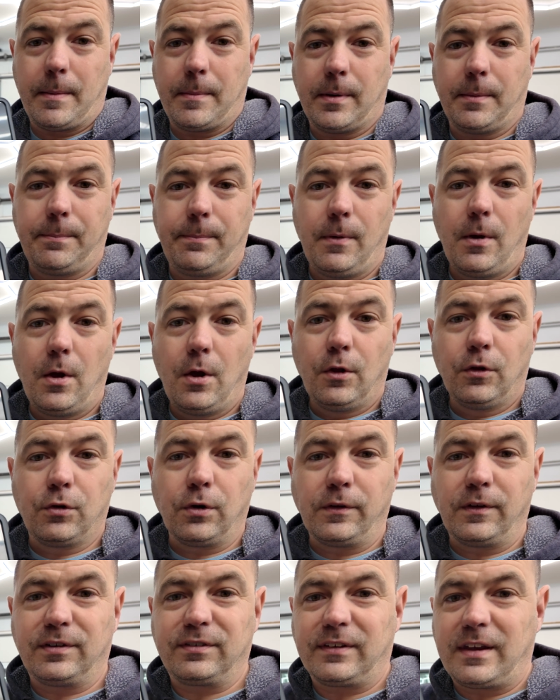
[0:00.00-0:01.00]
I'm going to
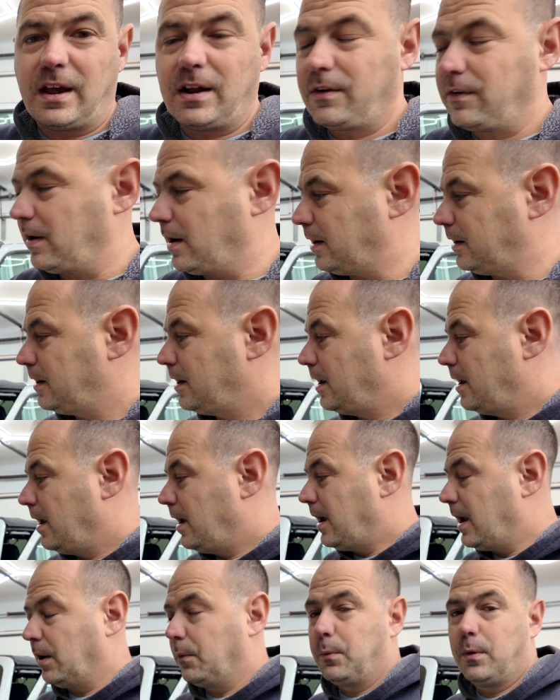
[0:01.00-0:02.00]
turn the scanner on,
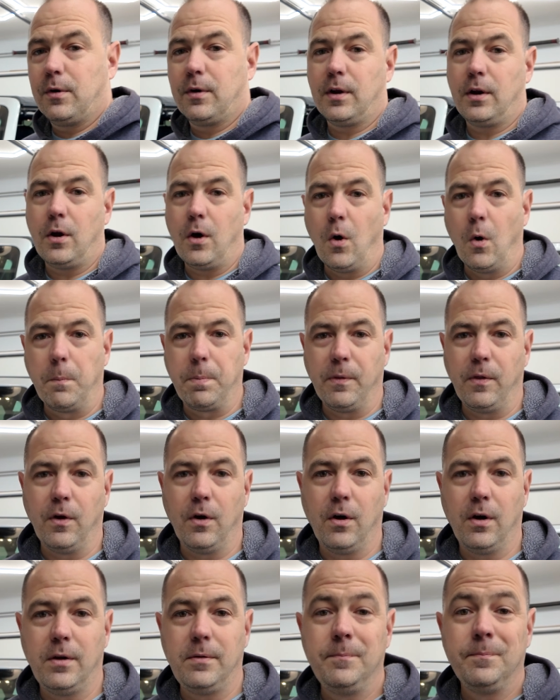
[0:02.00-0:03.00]
and we're going to open the
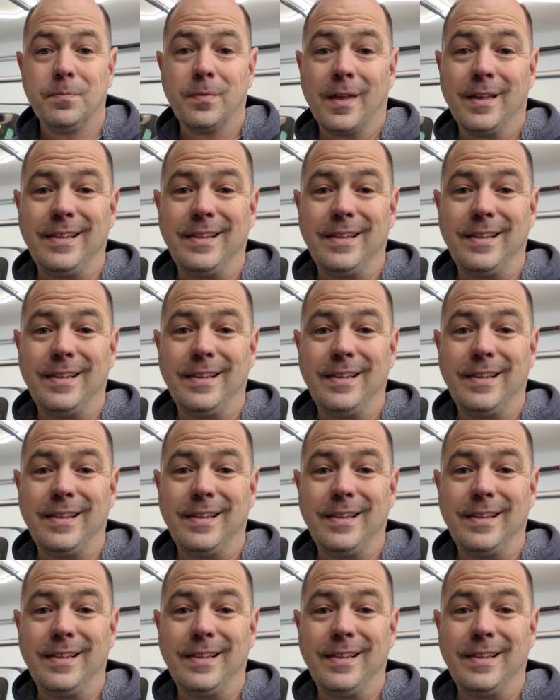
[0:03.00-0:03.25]
hood.